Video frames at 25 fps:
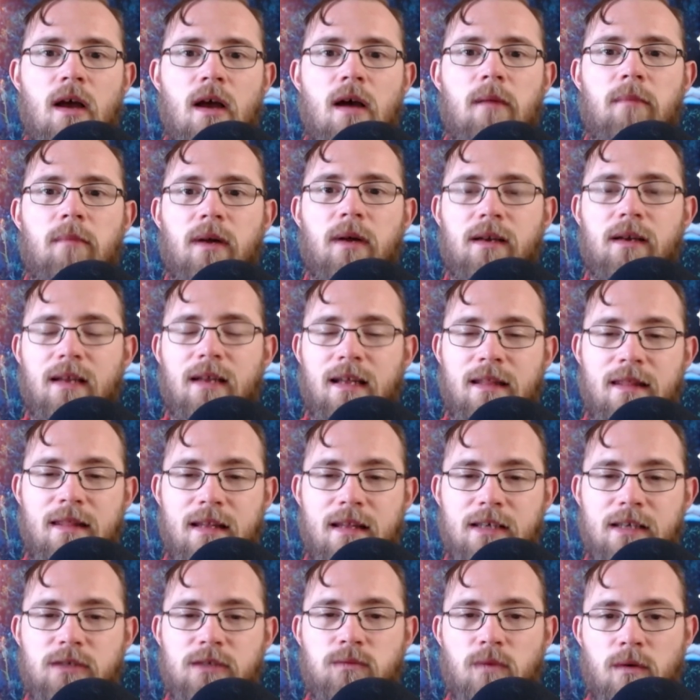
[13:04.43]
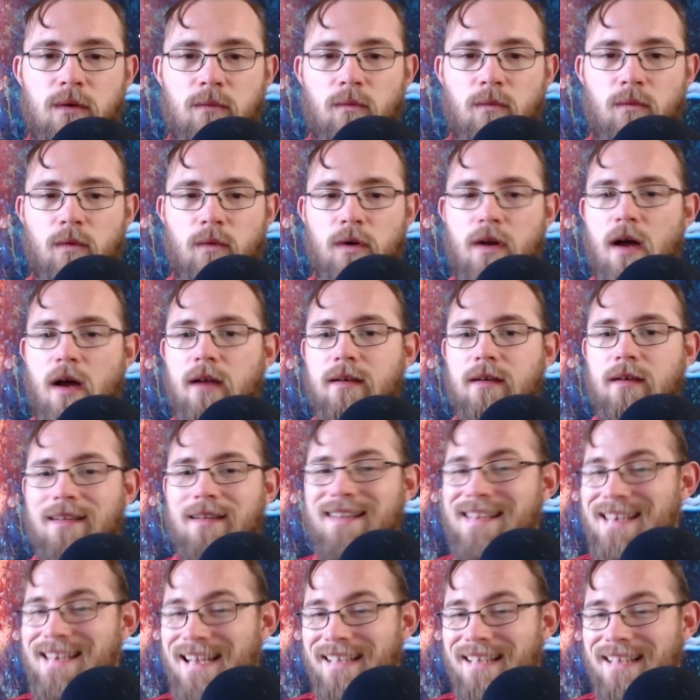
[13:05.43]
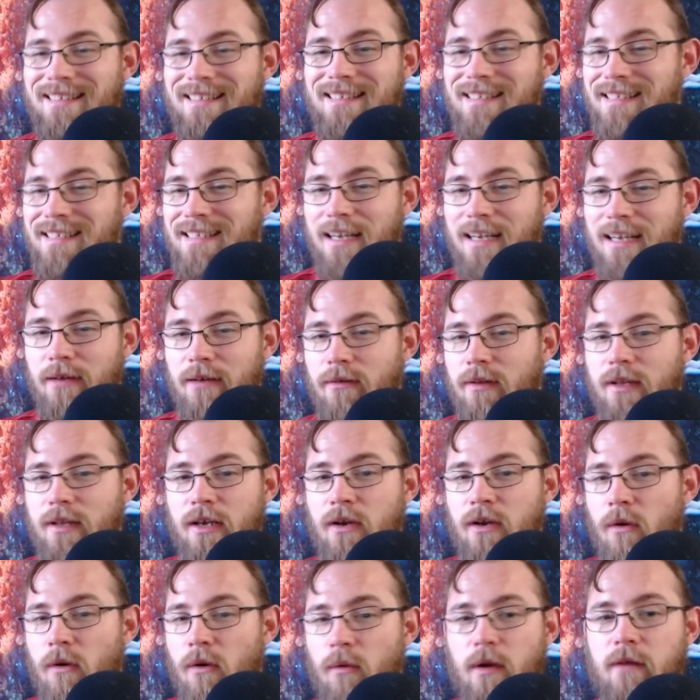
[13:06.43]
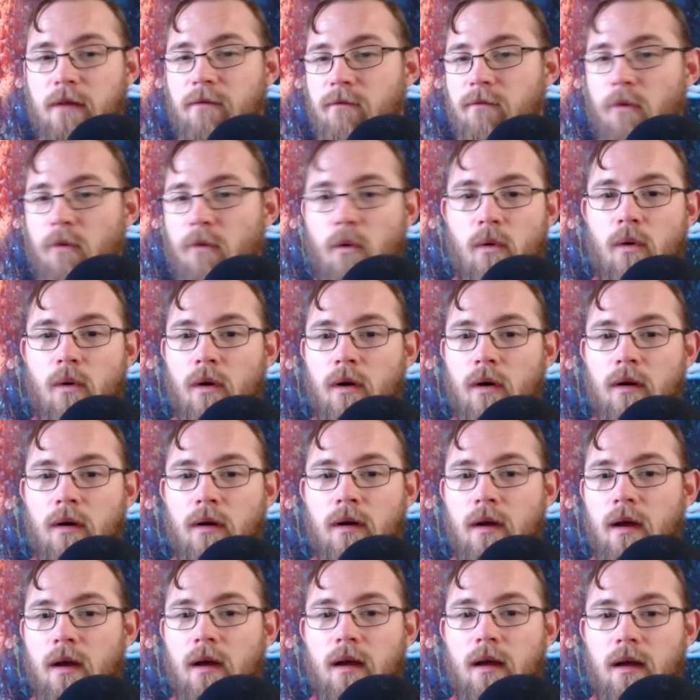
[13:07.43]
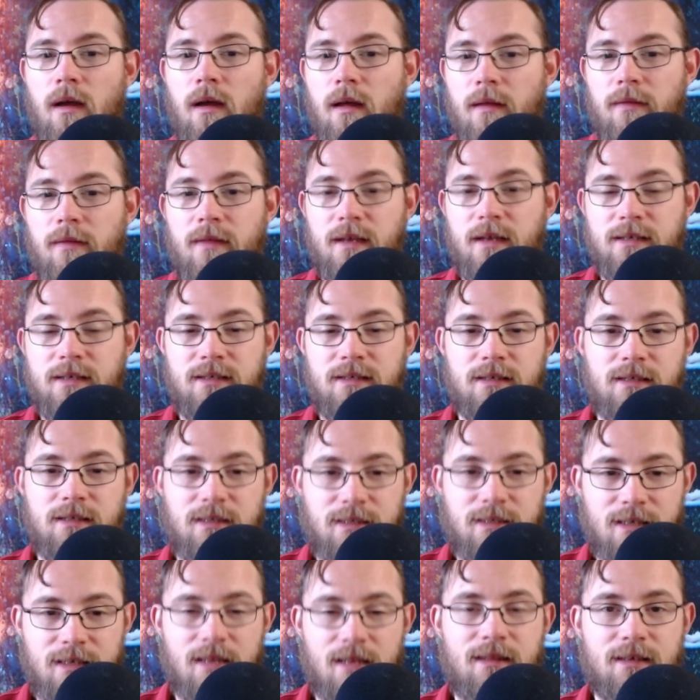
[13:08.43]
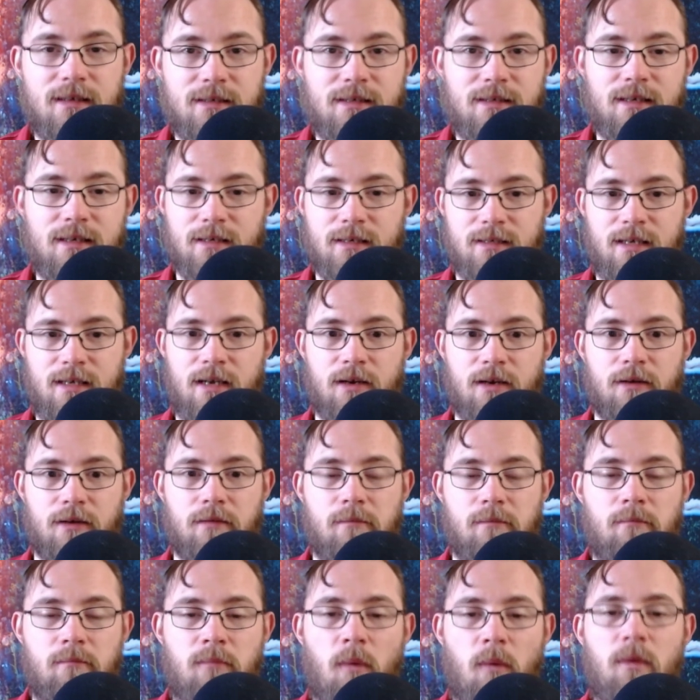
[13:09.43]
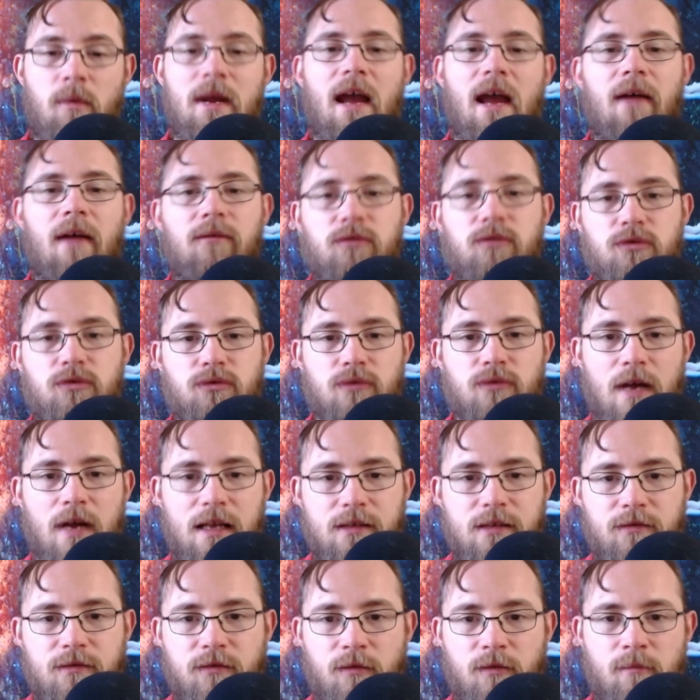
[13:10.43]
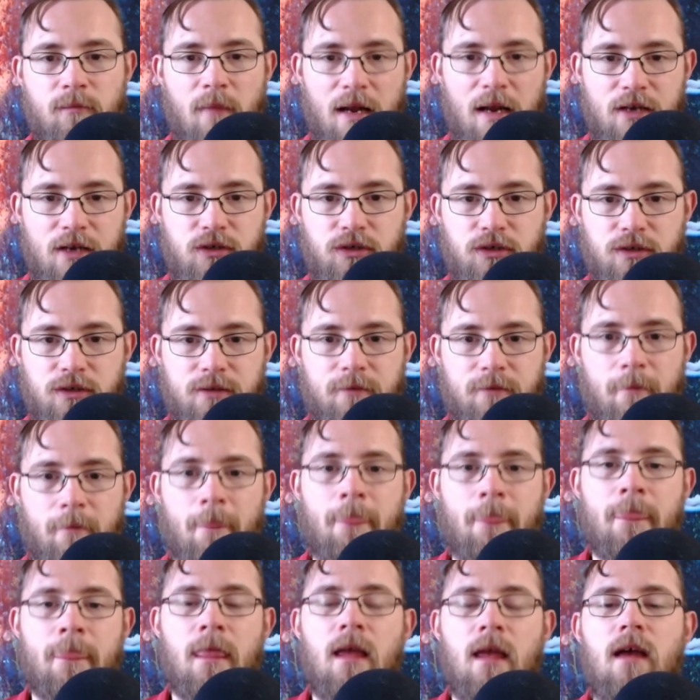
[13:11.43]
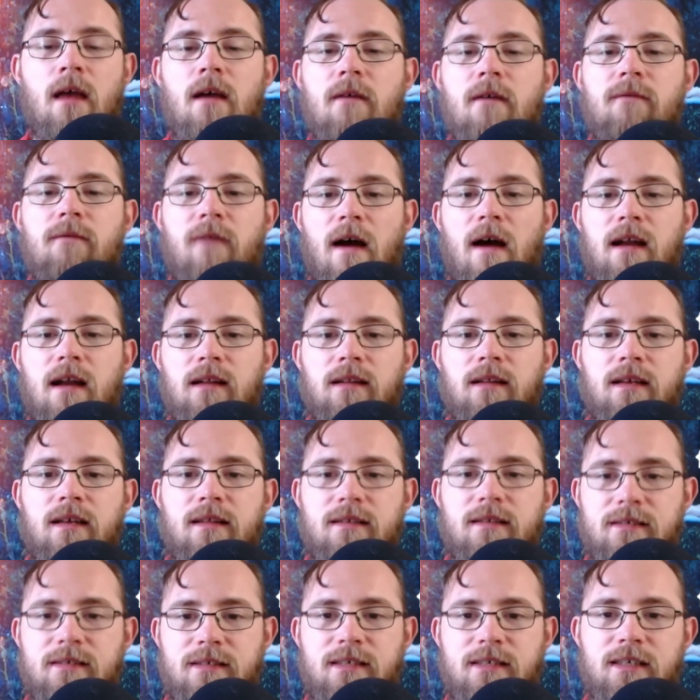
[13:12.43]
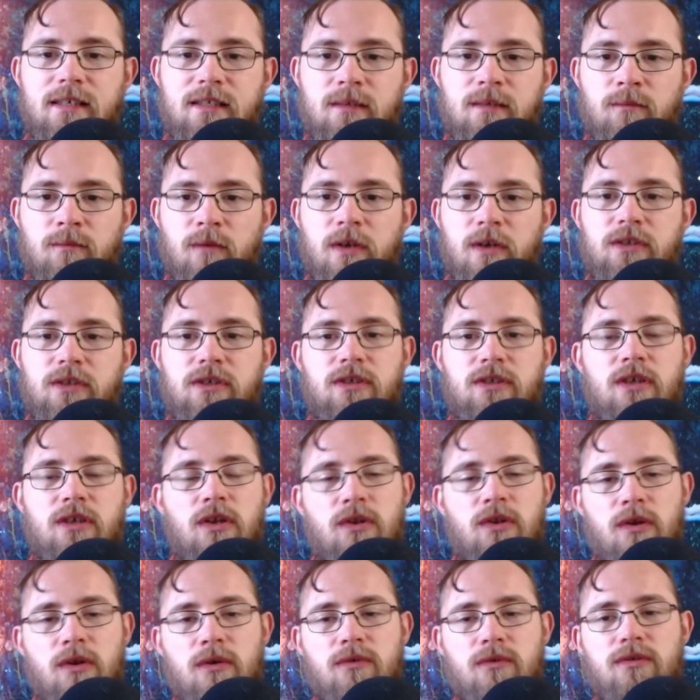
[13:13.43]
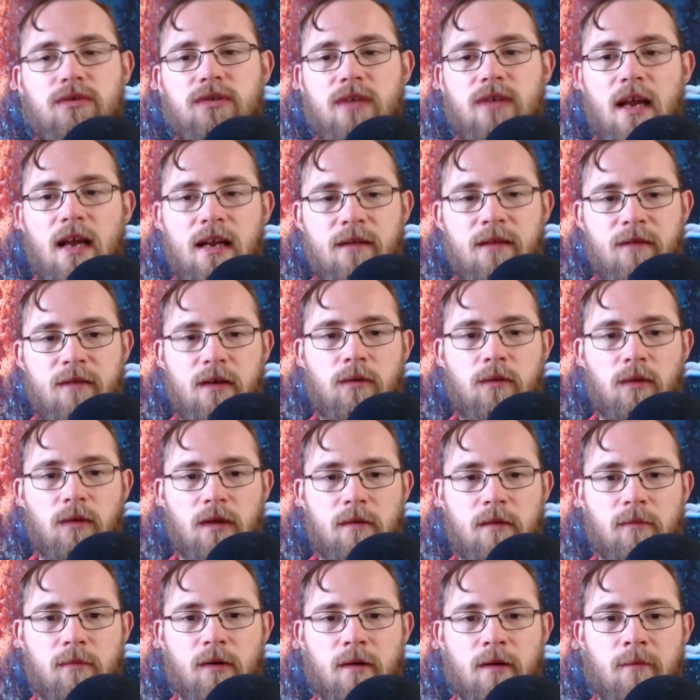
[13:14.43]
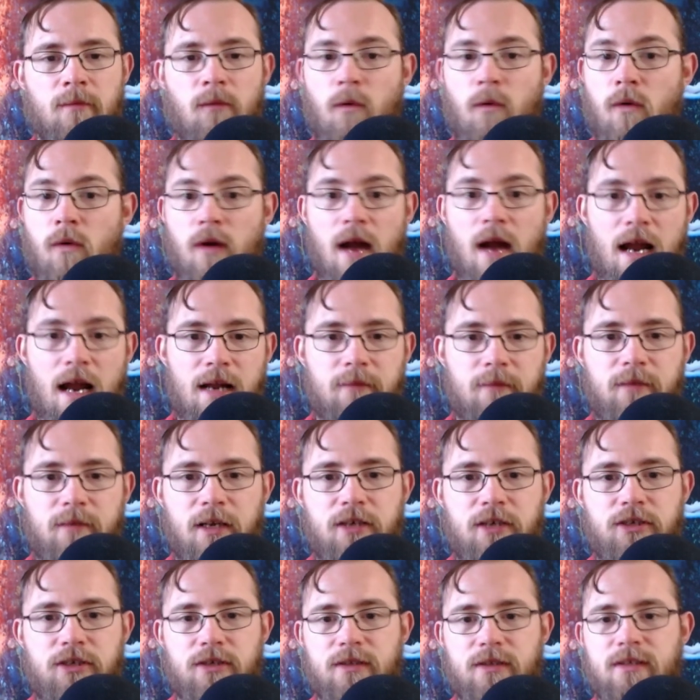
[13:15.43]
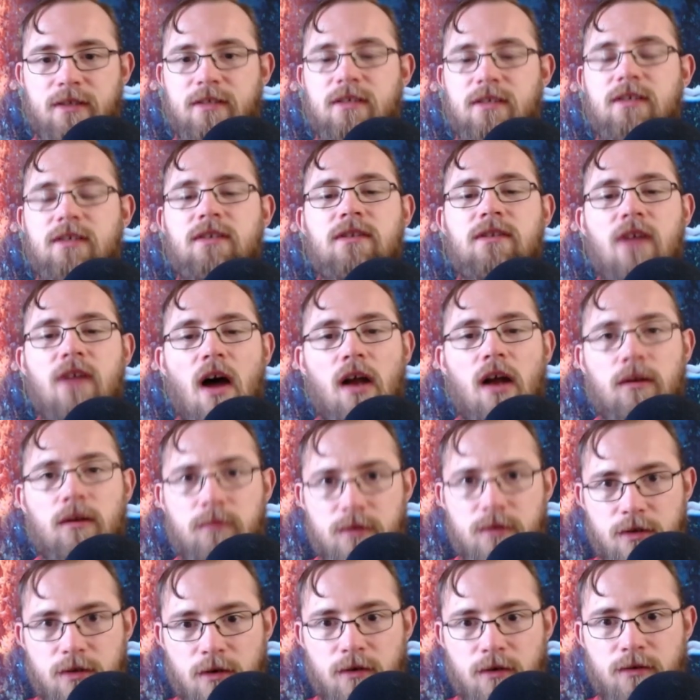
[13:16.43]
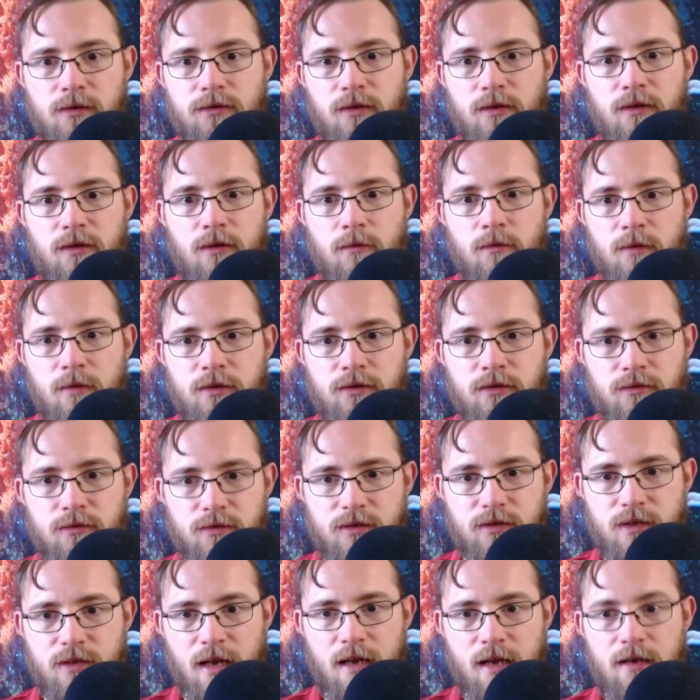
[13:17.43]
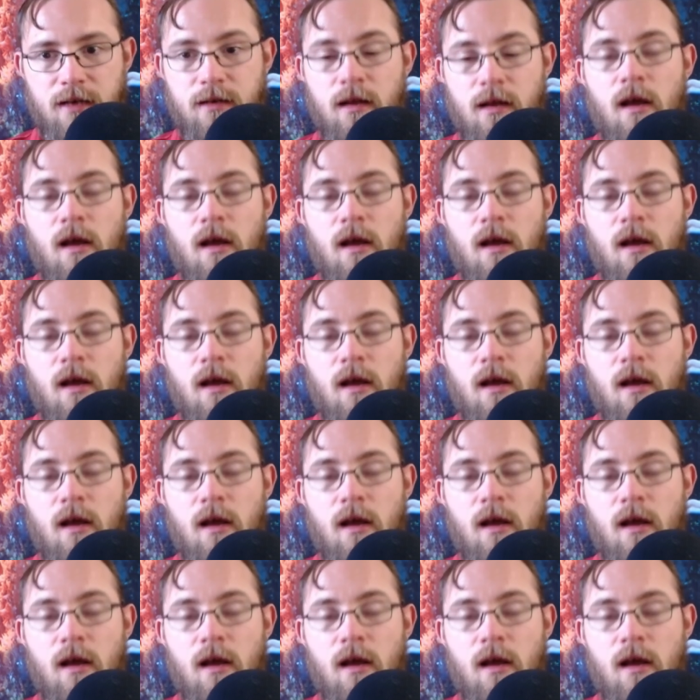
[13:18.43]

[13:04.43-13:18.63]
but in this one, we're not necessarily going for this synthesis here, but we have transformation. Finally, the system reaches a new state of equilibrium or adaptation. This is not a return to the original state